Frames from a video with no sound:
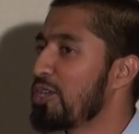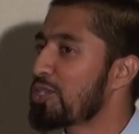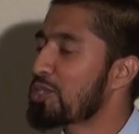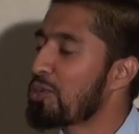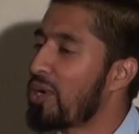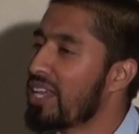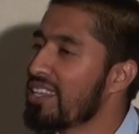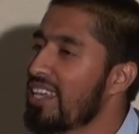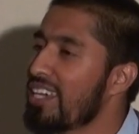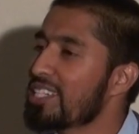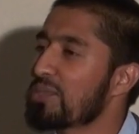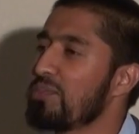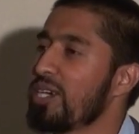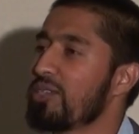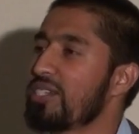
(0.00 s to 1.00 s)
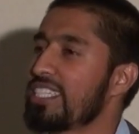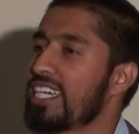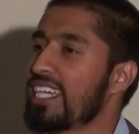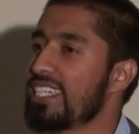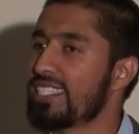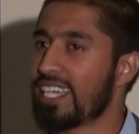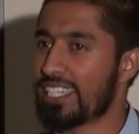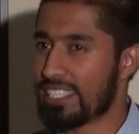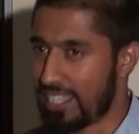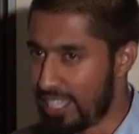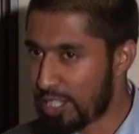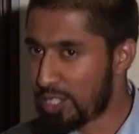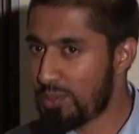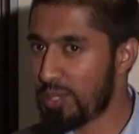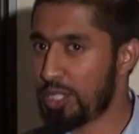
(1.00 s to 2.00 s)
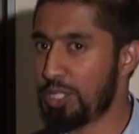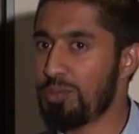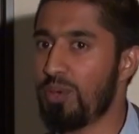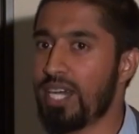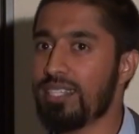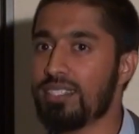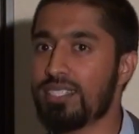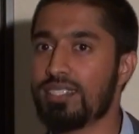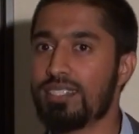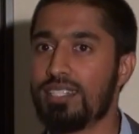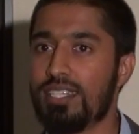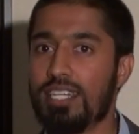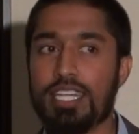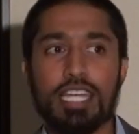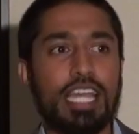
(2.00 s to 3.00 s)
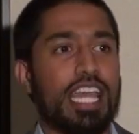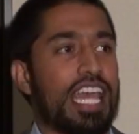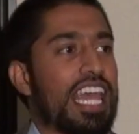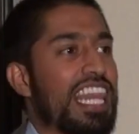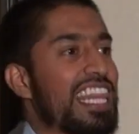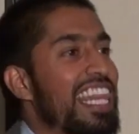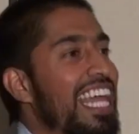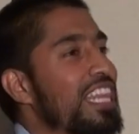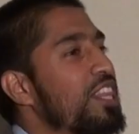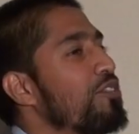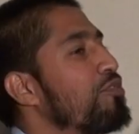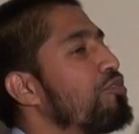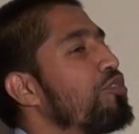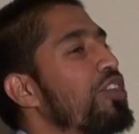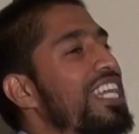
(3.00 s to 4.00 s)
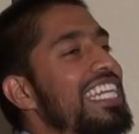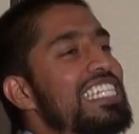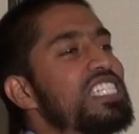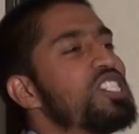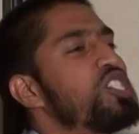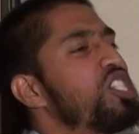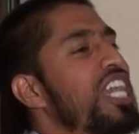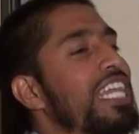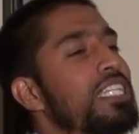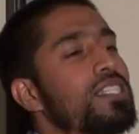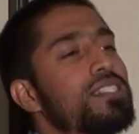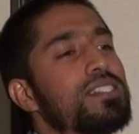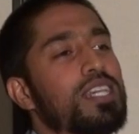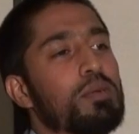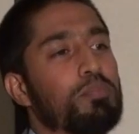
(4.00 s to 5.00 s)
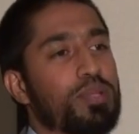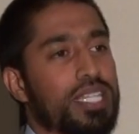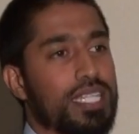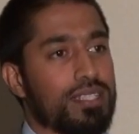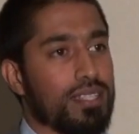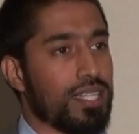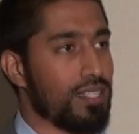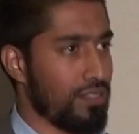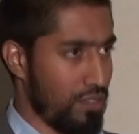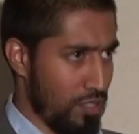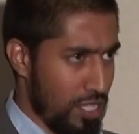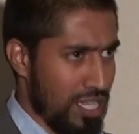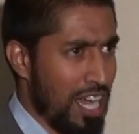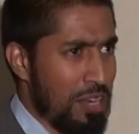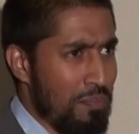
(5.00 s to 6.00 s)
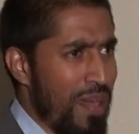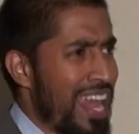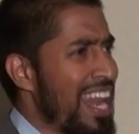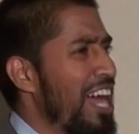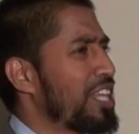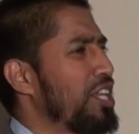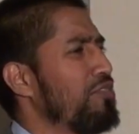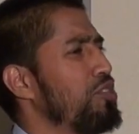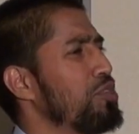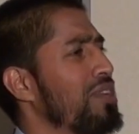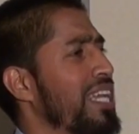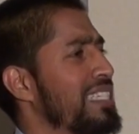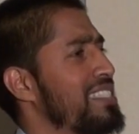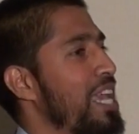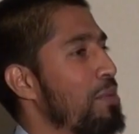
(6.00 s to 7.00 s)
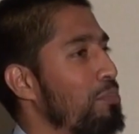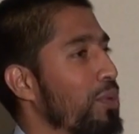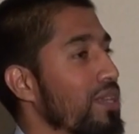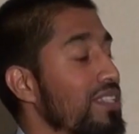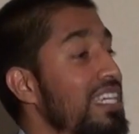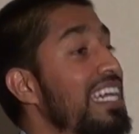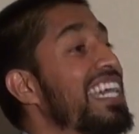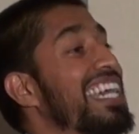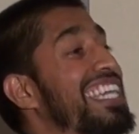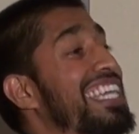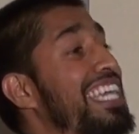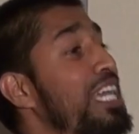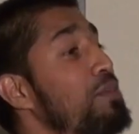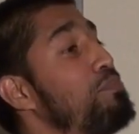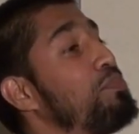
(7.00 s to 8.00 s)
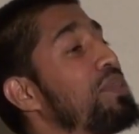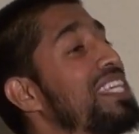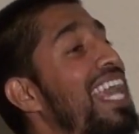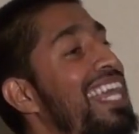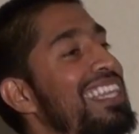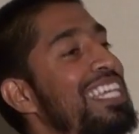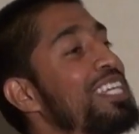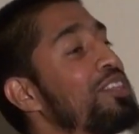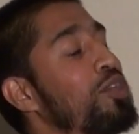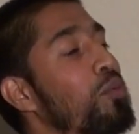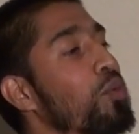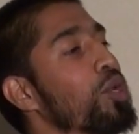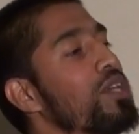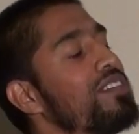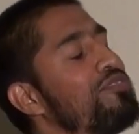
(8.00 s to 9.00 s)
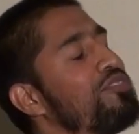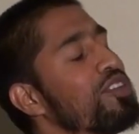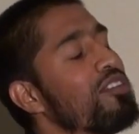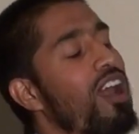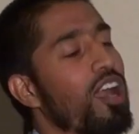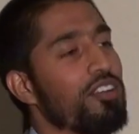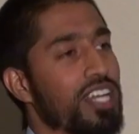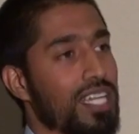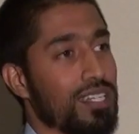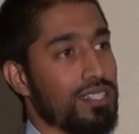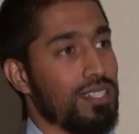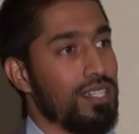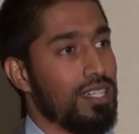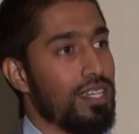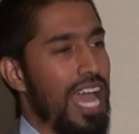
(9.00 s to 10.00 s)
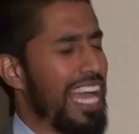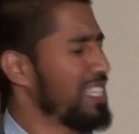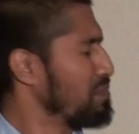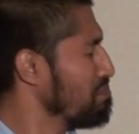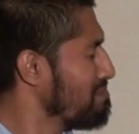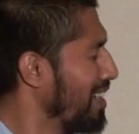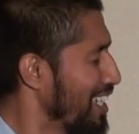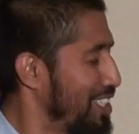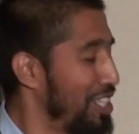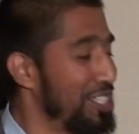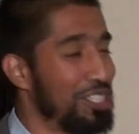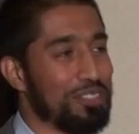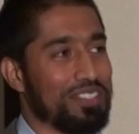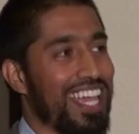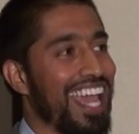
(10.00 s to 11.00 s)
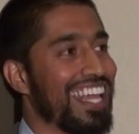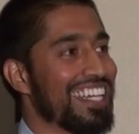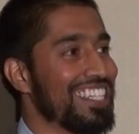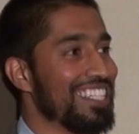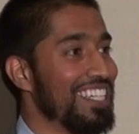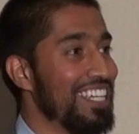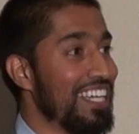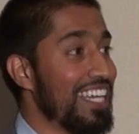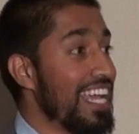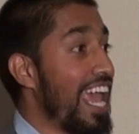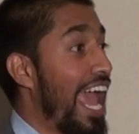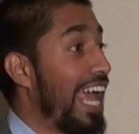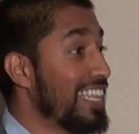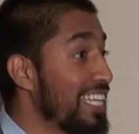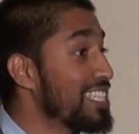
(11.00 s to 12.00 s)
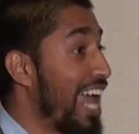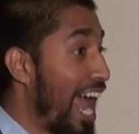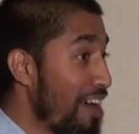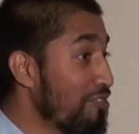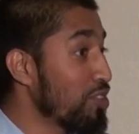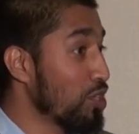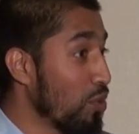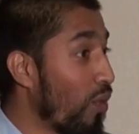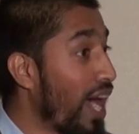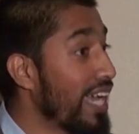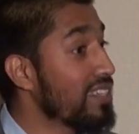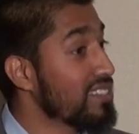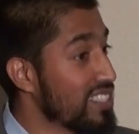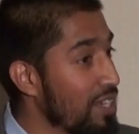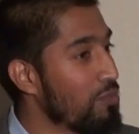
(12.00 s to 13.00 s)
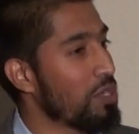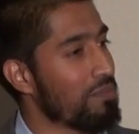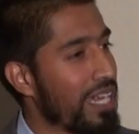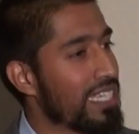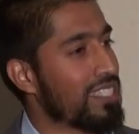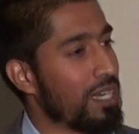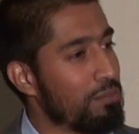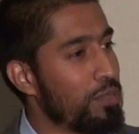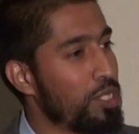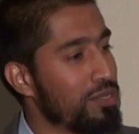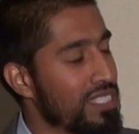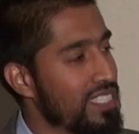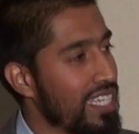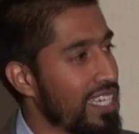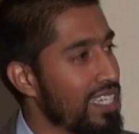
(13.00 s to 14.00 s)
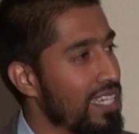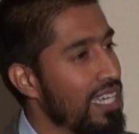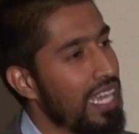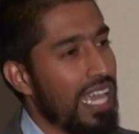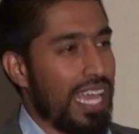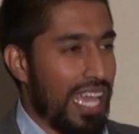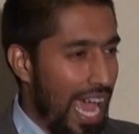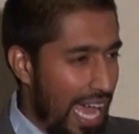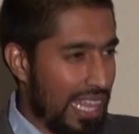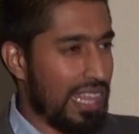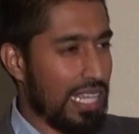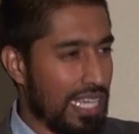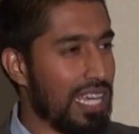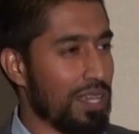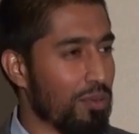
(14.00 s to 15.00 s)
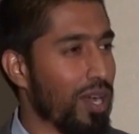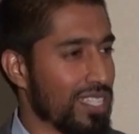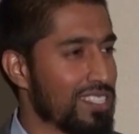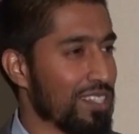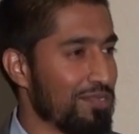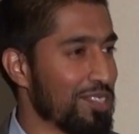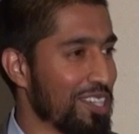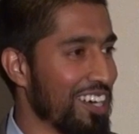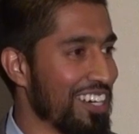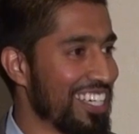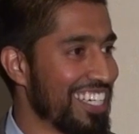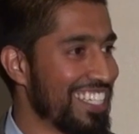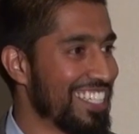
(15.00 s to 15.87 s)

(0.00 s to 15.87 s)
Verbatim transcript: So Allah subhanahu wa ta'ala says, this is what you want? Then the phrase changes completely. Young men, I'll give you an example. Keep yelling the word Ferrari as much as you can. And then after a while, someone might come to you and say, I think he wants a Ferrari.